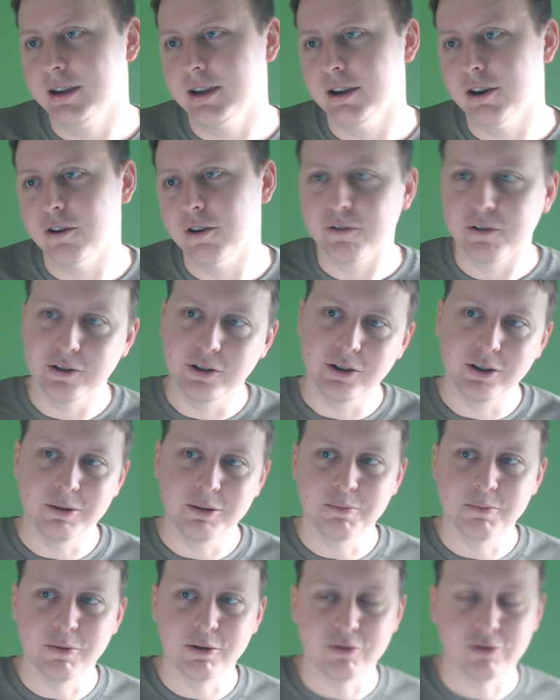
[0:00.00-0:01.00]
over the
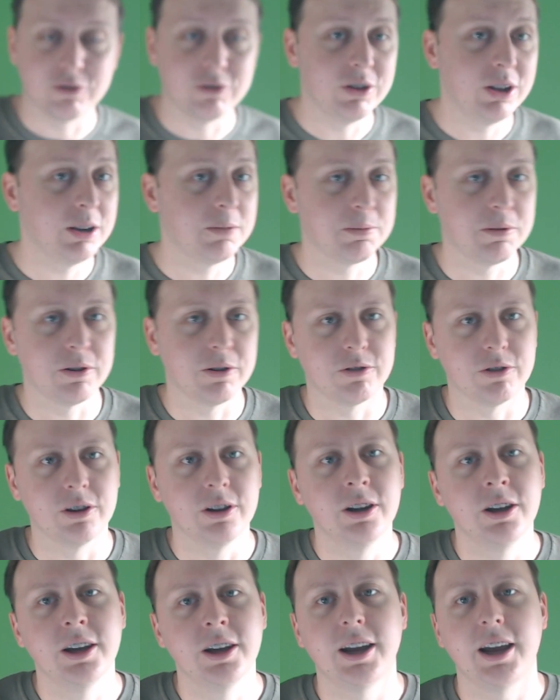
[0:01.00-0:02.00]
most unique person.
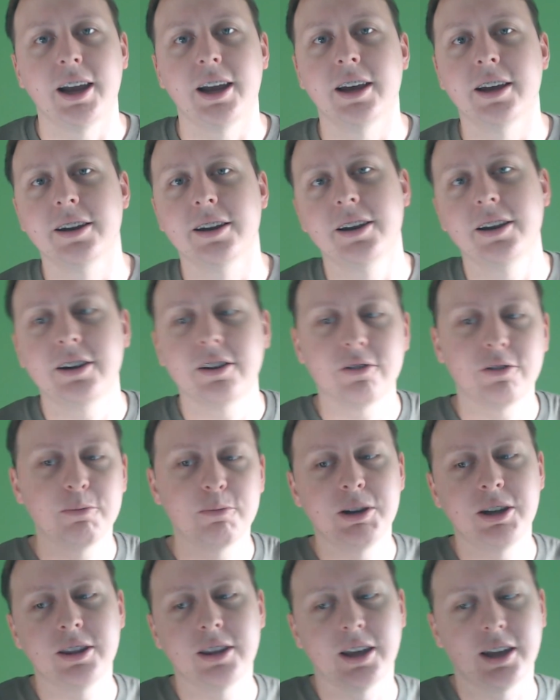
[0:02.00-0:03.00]
And it doesn't
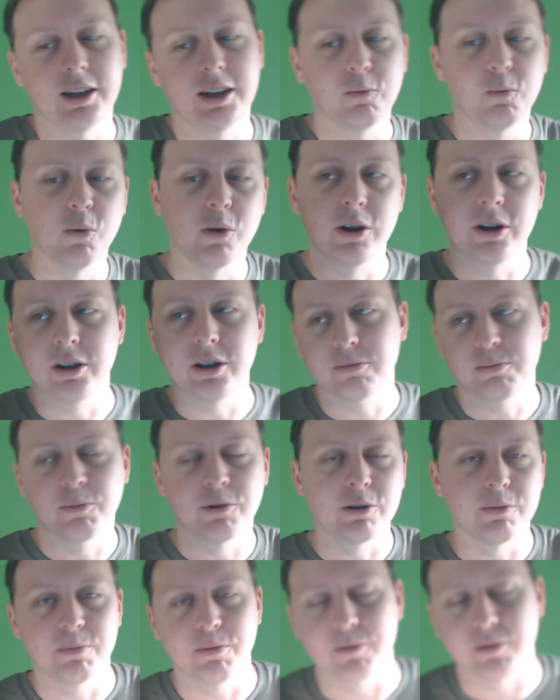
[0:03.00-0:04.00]
mean like one is
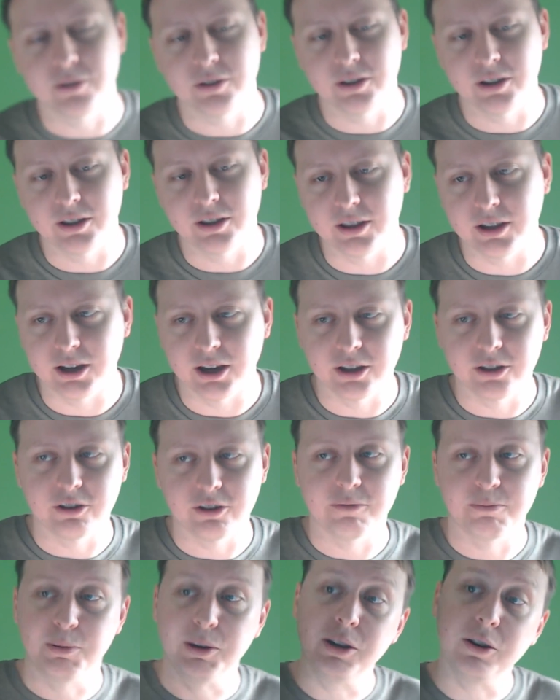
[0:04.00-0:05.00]
more important than the
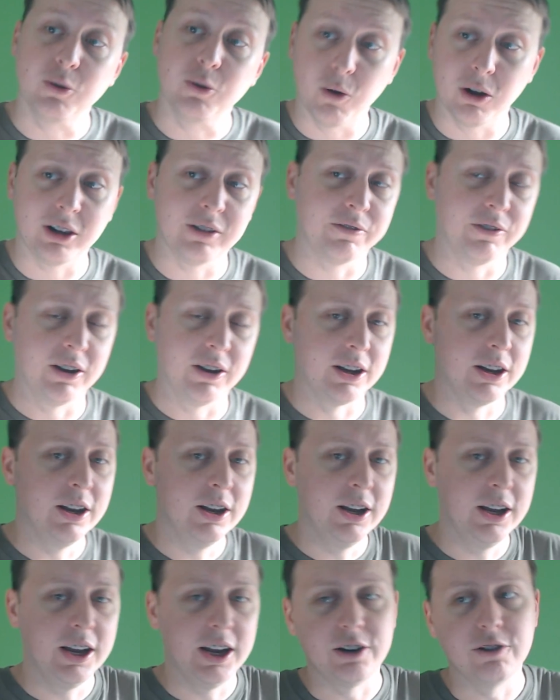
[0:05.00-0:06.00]
other, being qualified
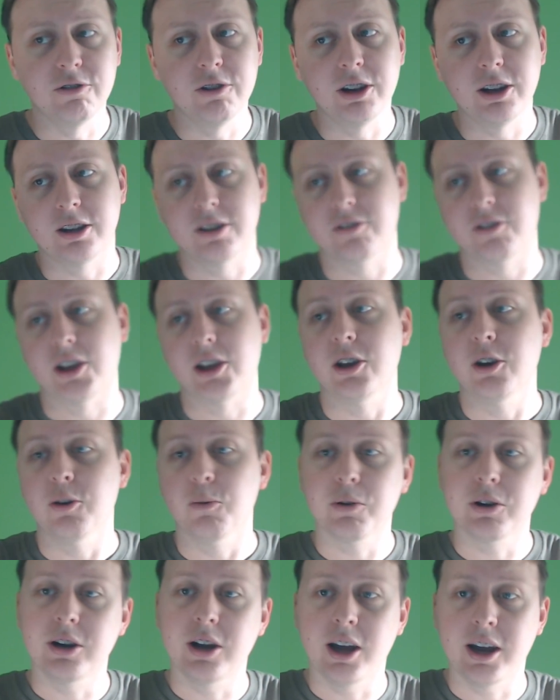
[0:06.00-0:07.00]
and unique. It's like,
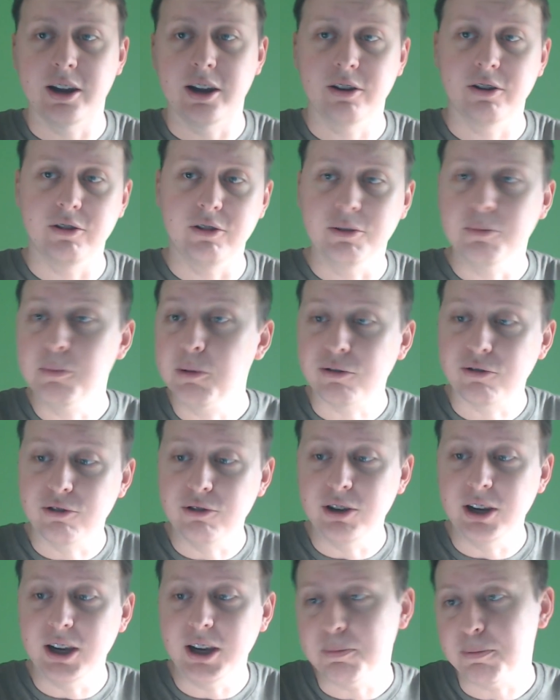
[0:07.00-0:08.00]
we're going to hire the most
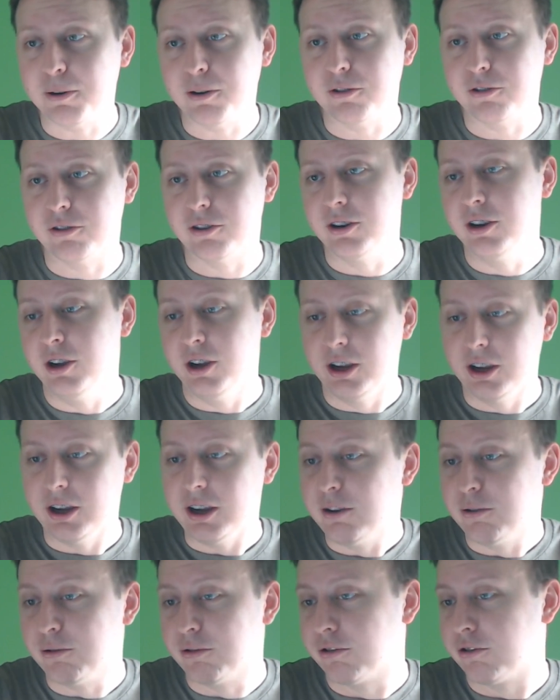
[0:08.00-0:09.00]
unique person
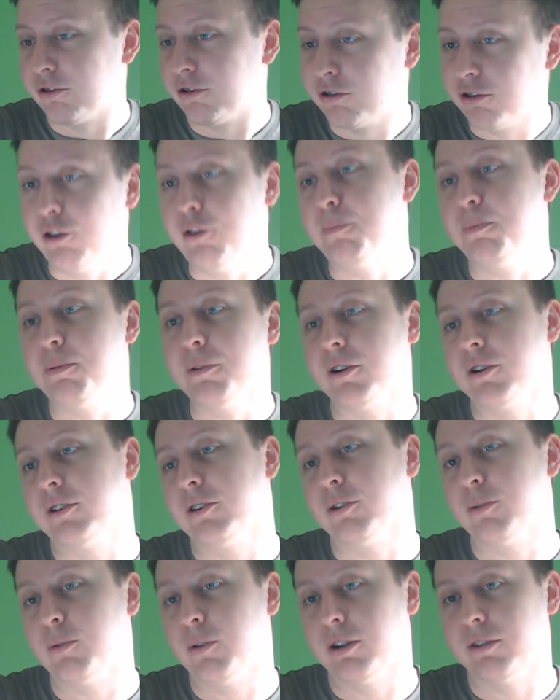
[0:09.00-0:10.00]
who's super
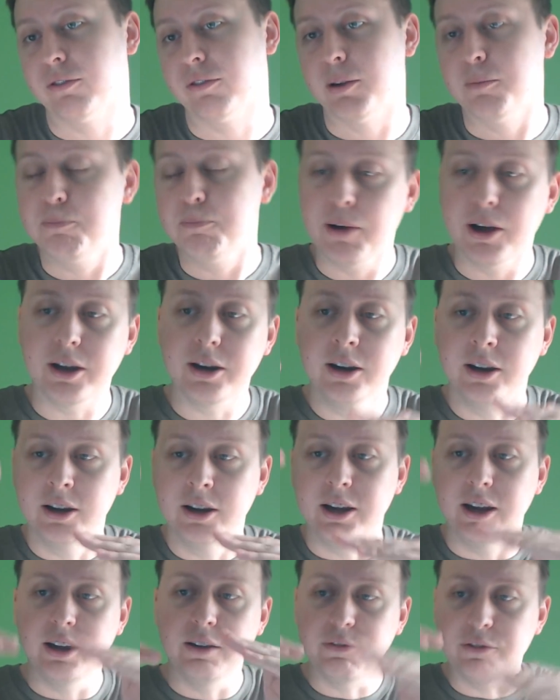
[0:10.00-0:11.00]
underqualified. But
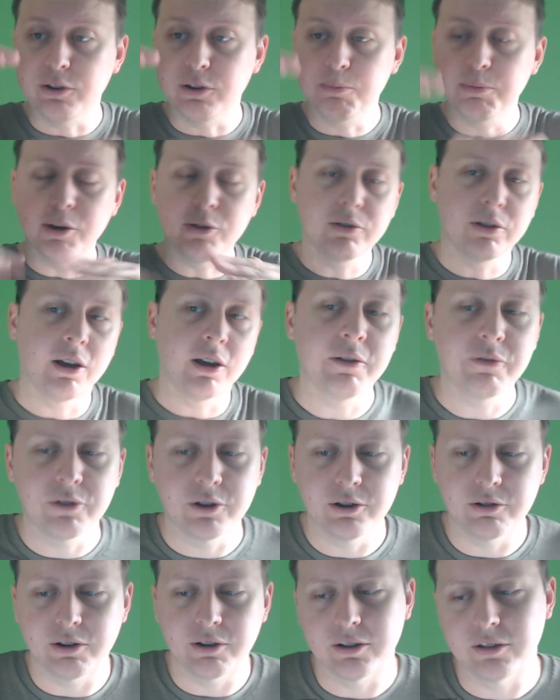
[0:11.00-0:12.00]
if you're both
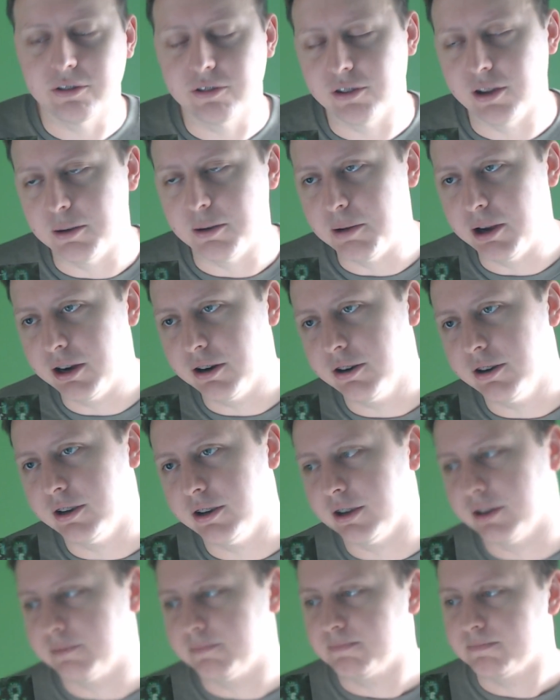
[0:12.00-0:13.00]
hovering around the same
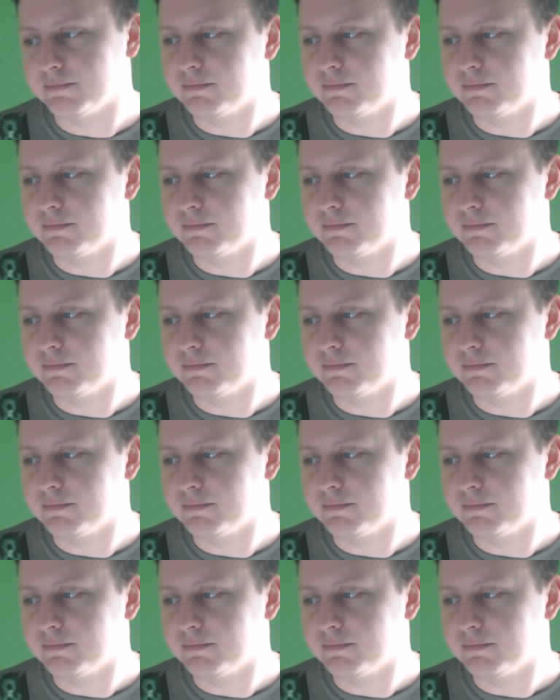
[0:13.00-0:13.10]
area,